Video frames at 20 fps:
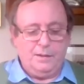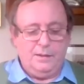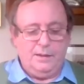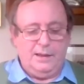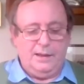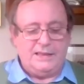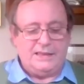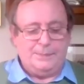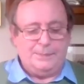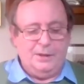
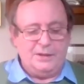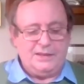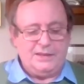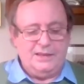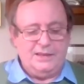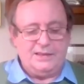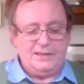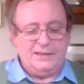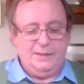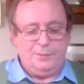And
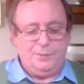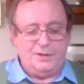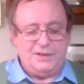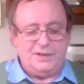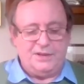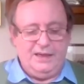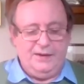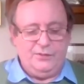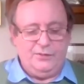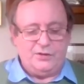Smuts's
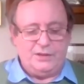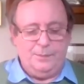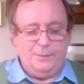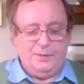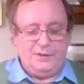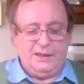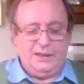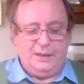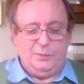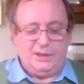perceived
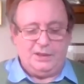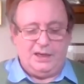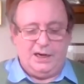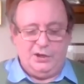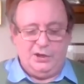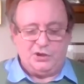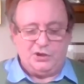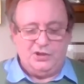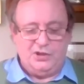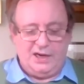sympathy with
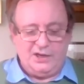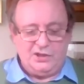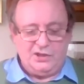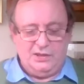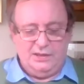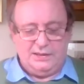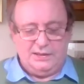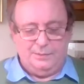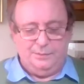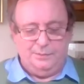Irish
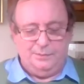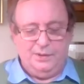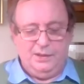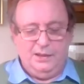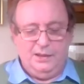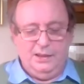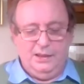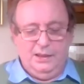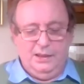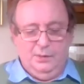nationalism
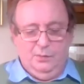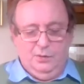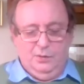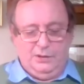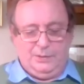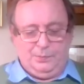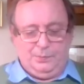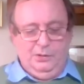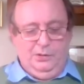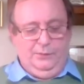
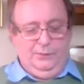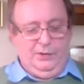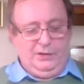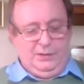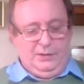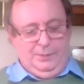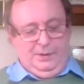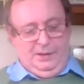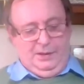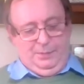was proving
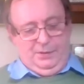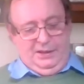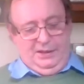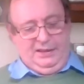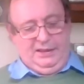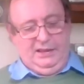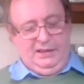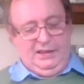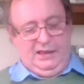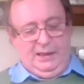to be a
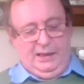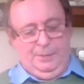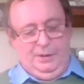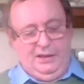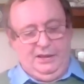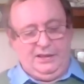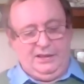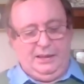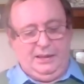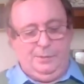political
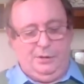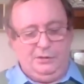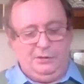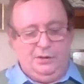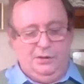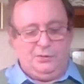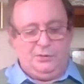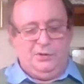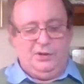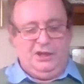liability among
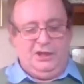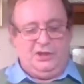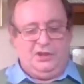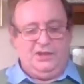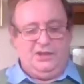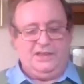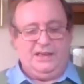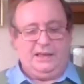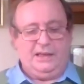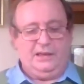those Rhodesian
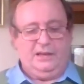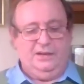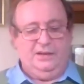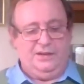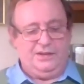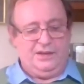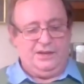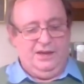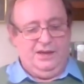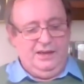
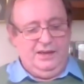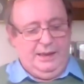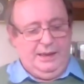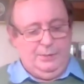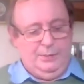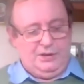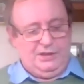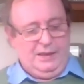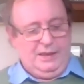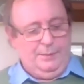settlers he
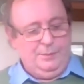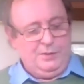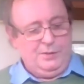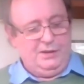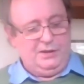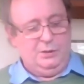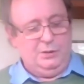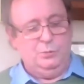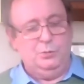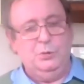was attempting
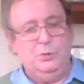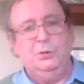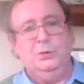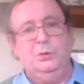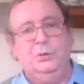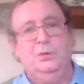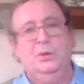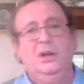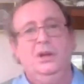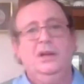to
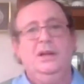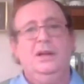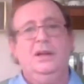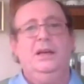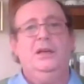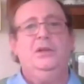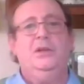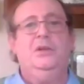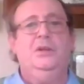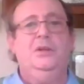woo
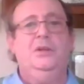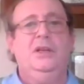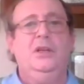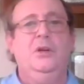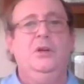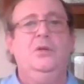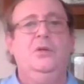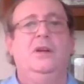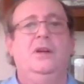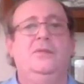into the
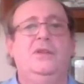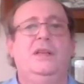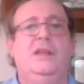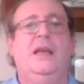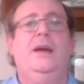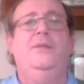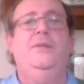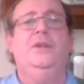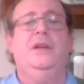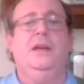Union of South
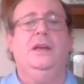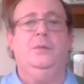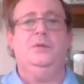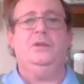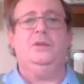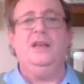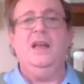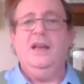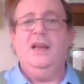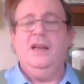Africa. It
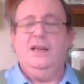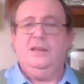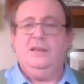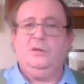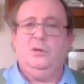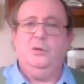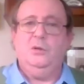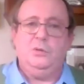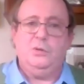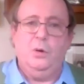was
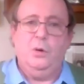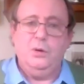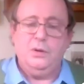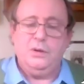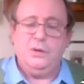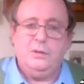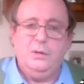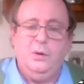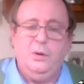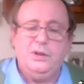
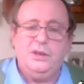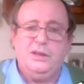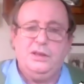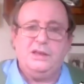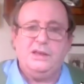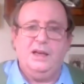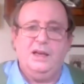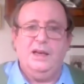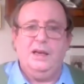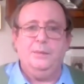thought at the
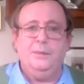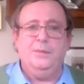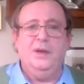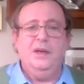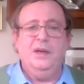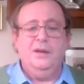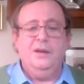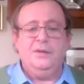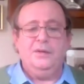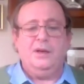time
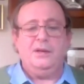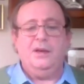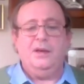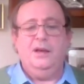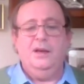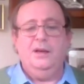that